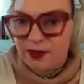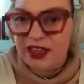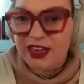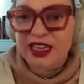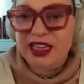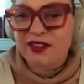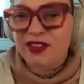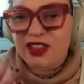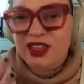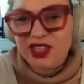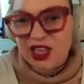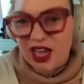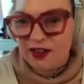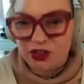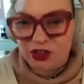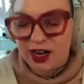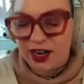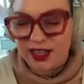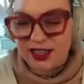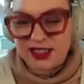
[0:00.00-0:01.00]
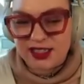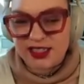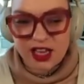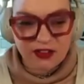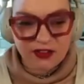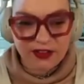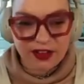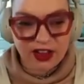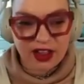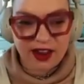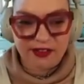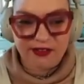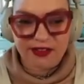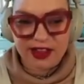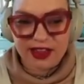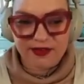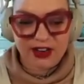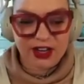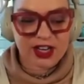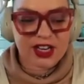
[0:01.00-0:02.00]
And even the laugh track itself fell out of
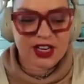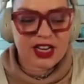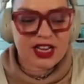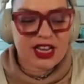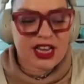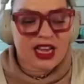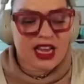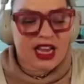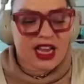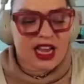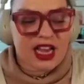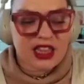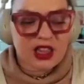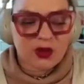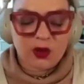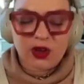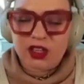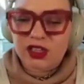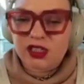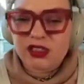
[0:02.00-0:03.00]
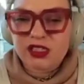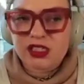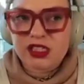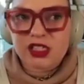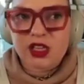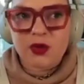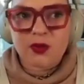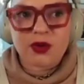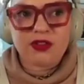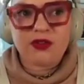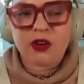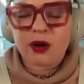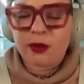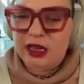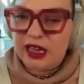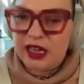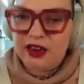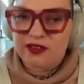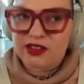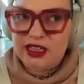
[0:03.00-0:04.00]
favor in the world. So before we
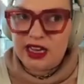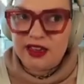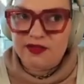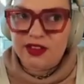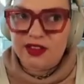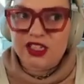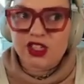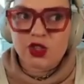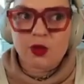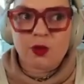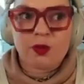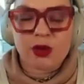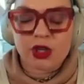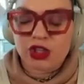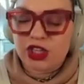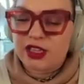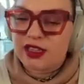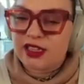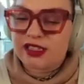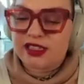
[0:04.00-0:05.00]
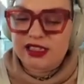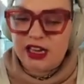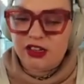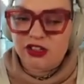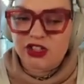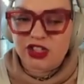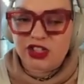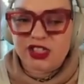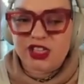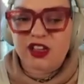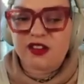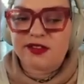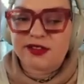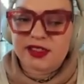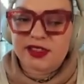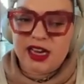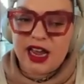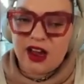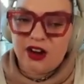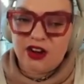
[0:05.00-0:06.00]
kind of dive into building these sounds
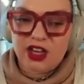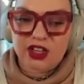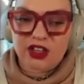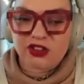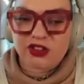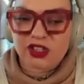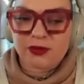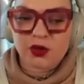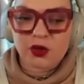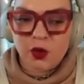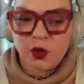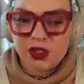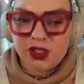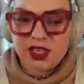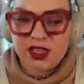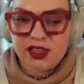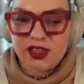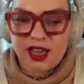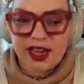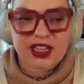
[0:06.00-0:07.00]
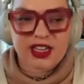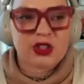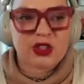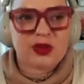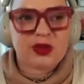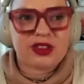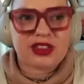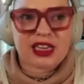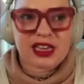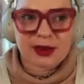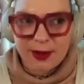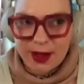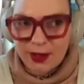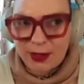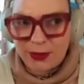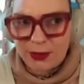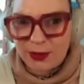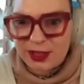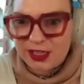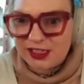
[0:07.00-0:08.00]
ourselves and how to use some tools online to think
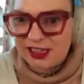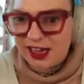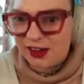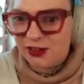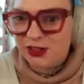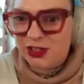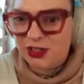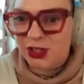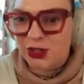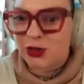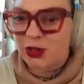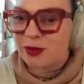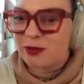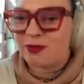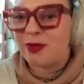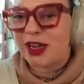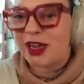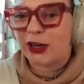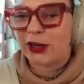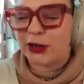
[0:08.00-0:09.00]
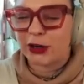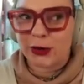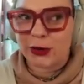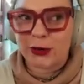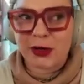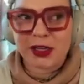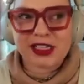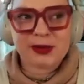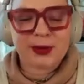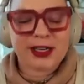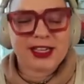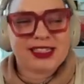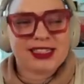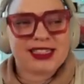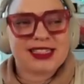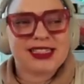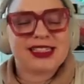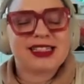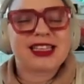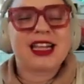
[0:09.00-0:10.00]
about through these sounds, you can make your own
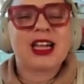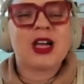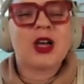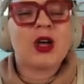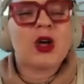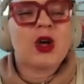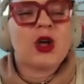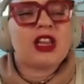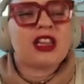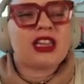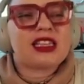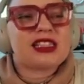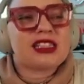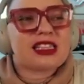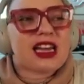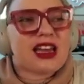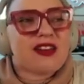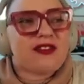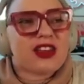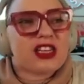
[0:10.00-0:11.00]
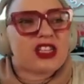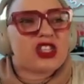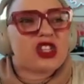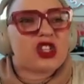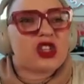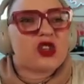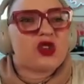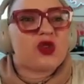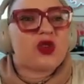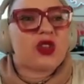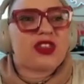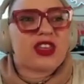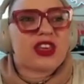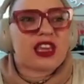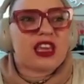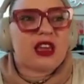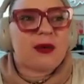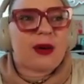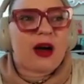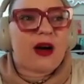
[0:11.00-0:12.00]
experiences. Let's dive into
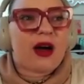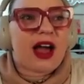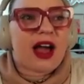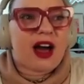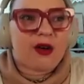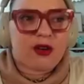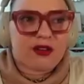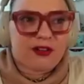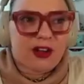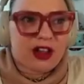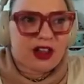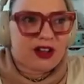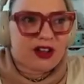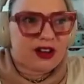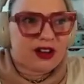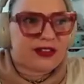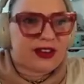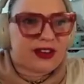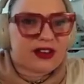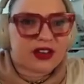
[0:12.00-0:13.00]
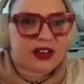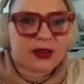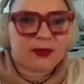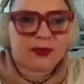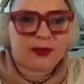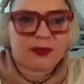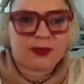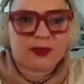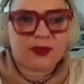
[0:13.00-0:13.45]
thinking about how it fell out of favor.